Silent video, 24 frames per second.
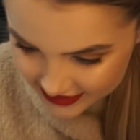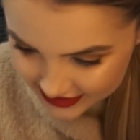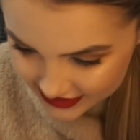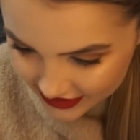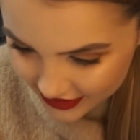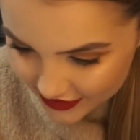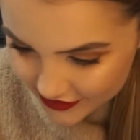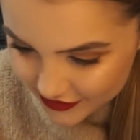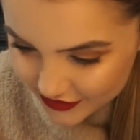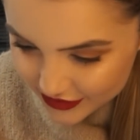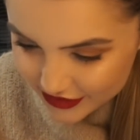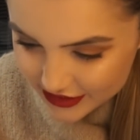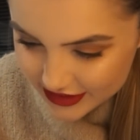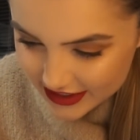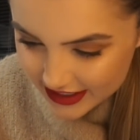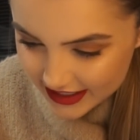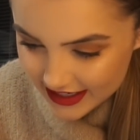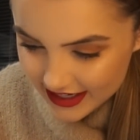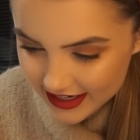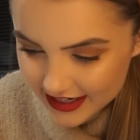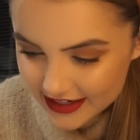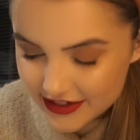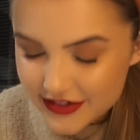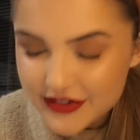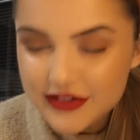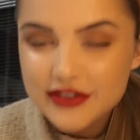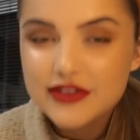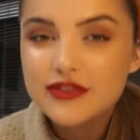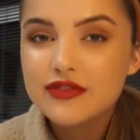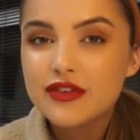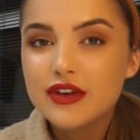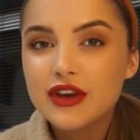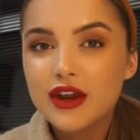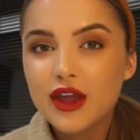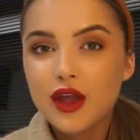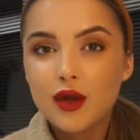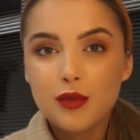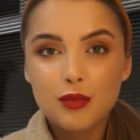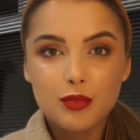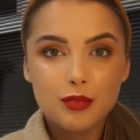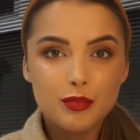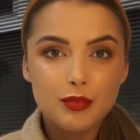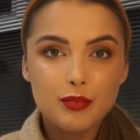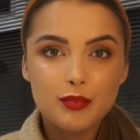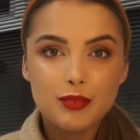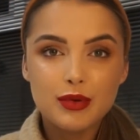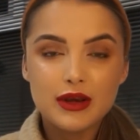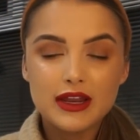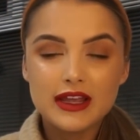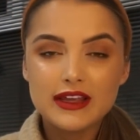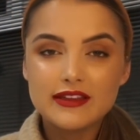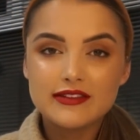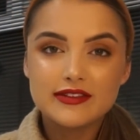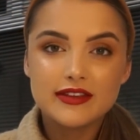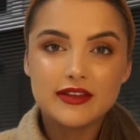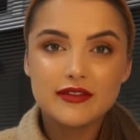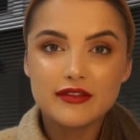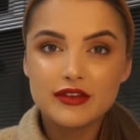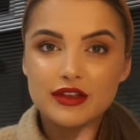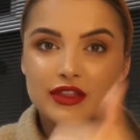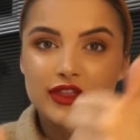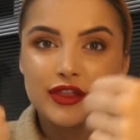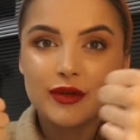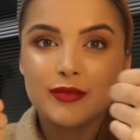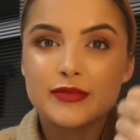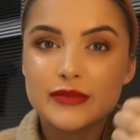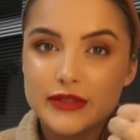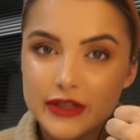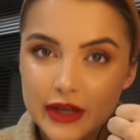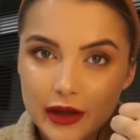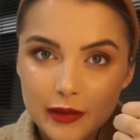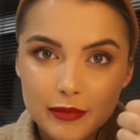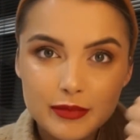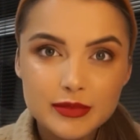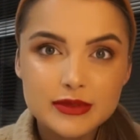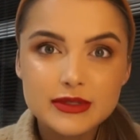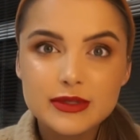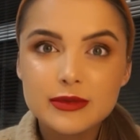so if you did enjoy this video, please give it a thumbs up.